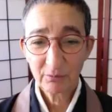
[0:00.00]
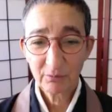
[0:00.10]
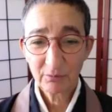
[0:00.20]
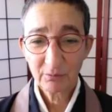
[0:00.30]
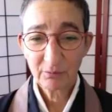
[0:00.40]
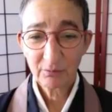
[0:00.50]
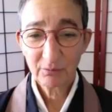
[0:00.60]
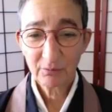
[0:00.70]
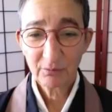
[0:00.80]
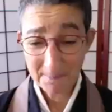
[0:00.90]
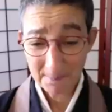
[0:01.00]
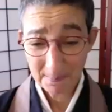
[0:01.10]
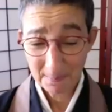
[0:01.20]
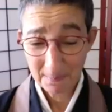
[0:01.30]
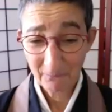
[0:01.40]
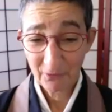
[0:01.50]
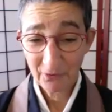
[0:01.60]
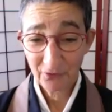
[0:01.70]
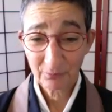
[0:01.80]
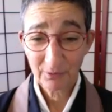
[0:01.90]
Suki rose out
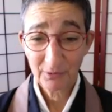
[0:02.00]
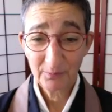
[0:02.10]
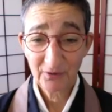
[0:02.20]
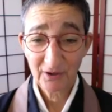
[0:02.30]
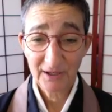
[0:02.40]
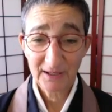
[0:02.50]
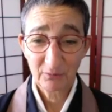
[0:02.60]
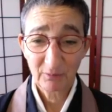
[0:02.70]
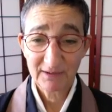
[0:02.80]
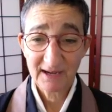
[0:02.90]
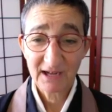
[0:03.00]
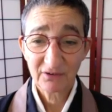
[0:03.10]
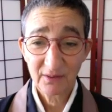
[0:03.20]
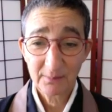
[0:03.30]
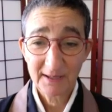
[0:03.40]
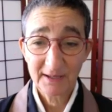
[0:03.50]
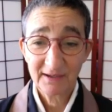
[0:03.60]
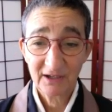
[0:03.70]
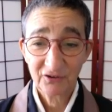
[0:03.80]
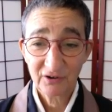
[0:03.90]
with his robes on and went down
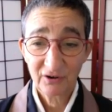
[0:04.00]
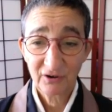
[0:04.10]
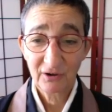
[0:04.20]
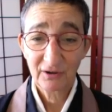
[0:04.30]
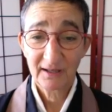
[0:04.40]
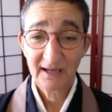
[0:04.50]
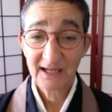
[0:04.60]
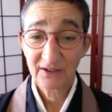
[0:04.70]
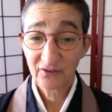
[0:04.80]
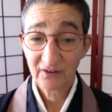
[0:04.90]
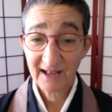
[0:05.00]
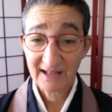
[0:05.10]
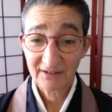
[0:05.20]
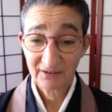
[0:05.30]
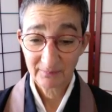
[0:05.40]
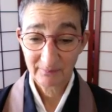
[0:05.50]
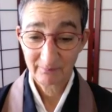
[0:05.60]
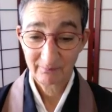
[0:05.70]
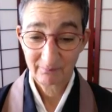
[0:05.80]
to the meditation hall and sat.